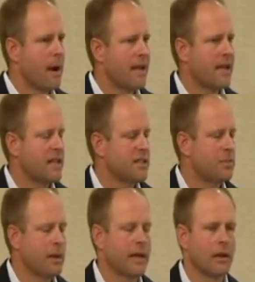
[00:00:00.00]
My
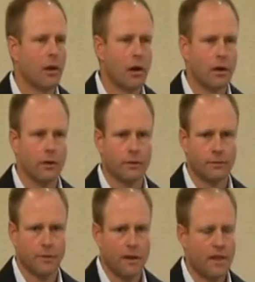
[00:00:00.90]
kids played
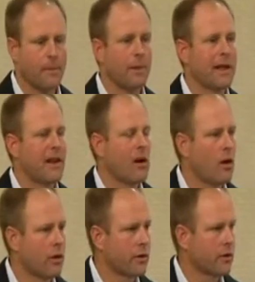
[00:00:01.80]
longer, they played
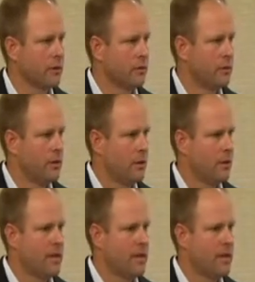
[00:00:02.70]
harder,